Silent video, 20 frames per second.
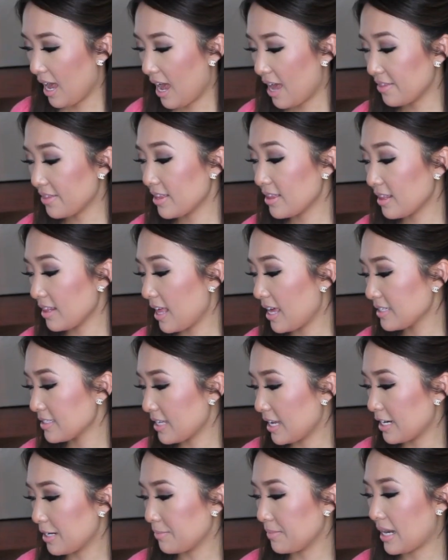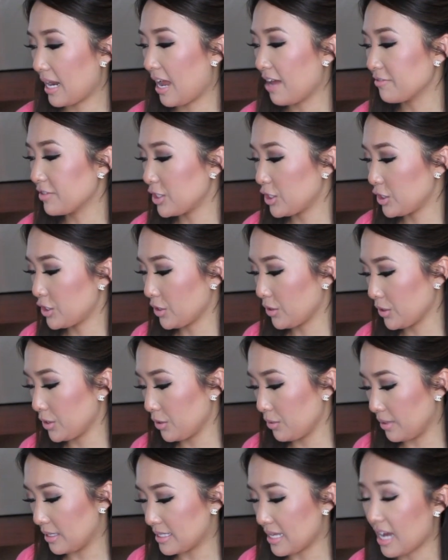and then the last item that I have to show
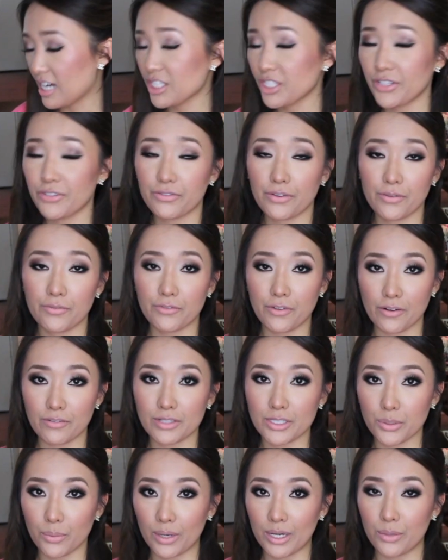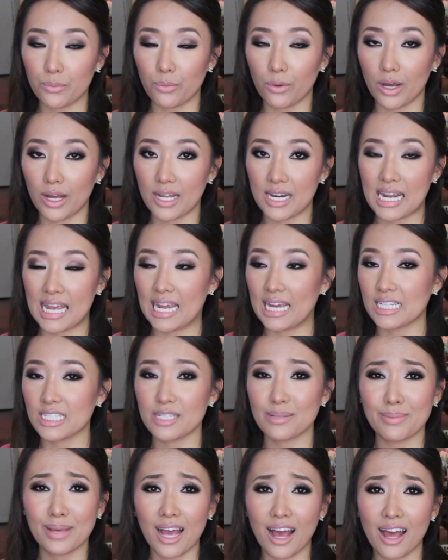you is actually from Forever 21 and
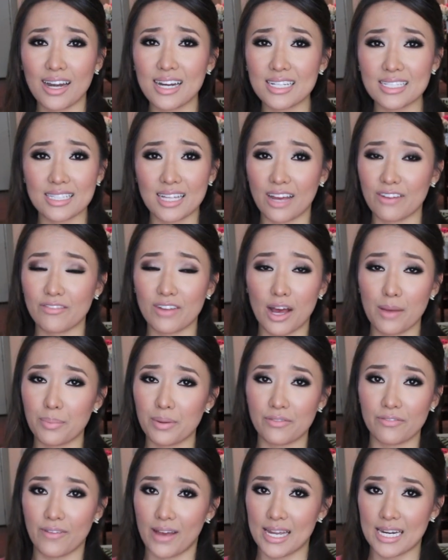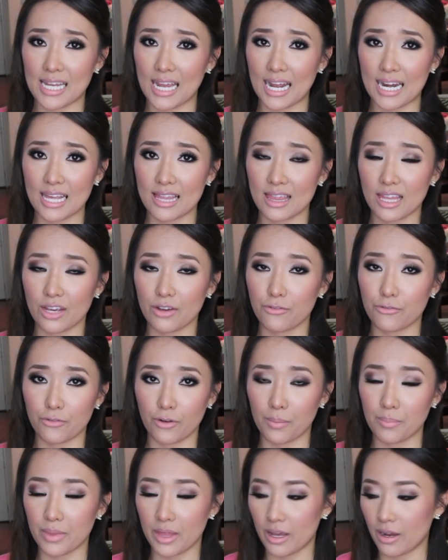to be honest I've not been finding anything
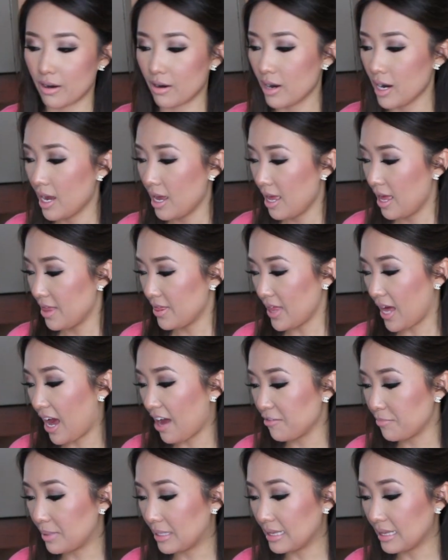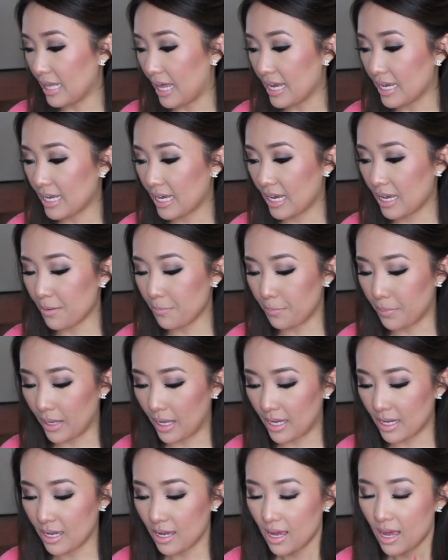from there that I've been liking
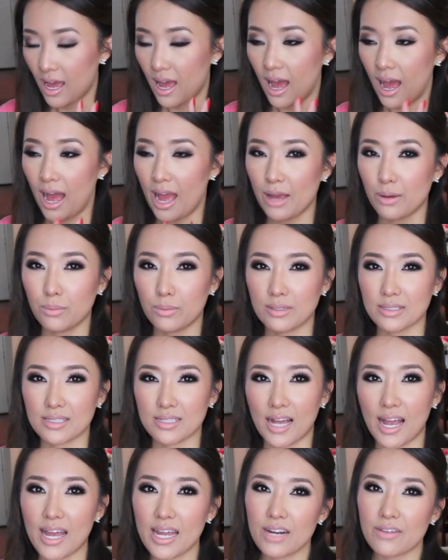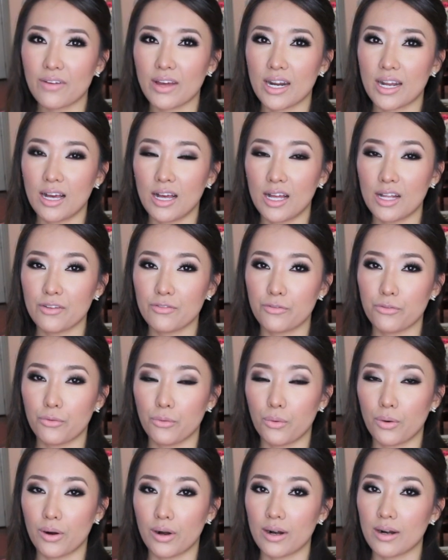but I was kind of on a hunt
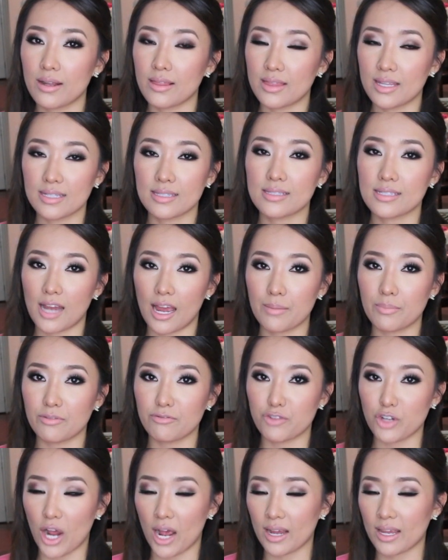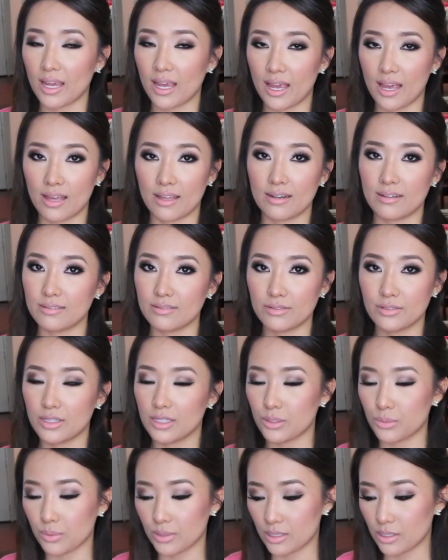for this type of jacket and
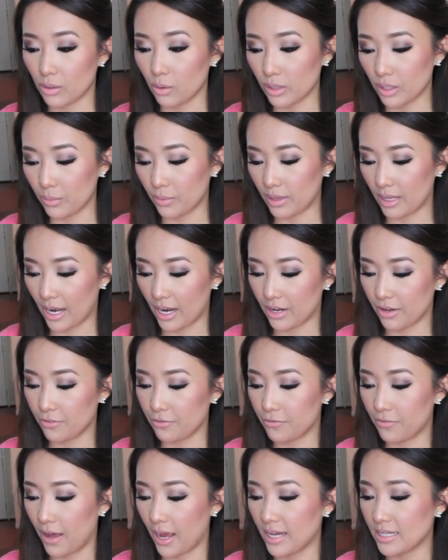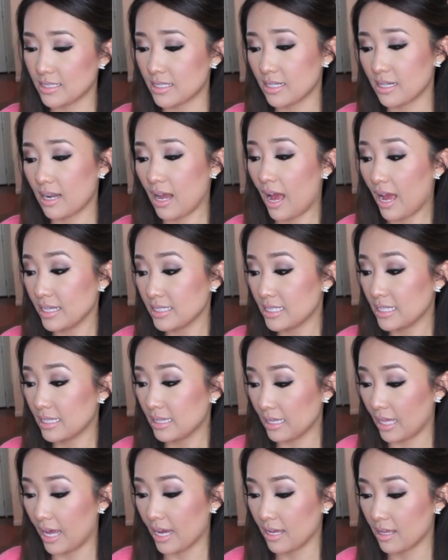this was the only one that I could find and I did
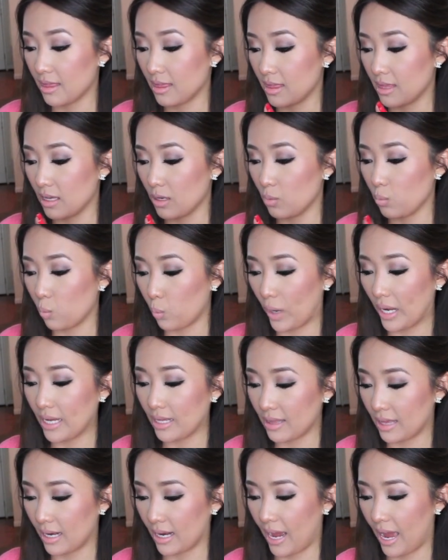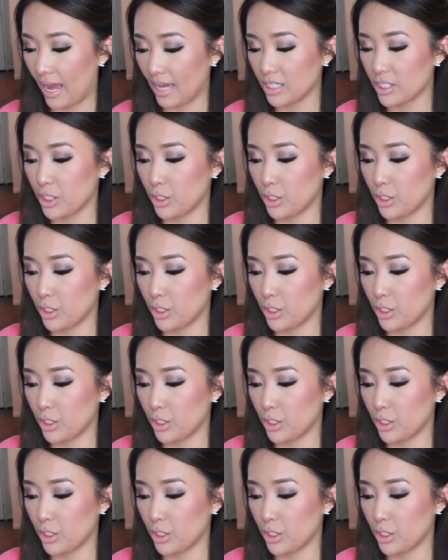like the weight that it had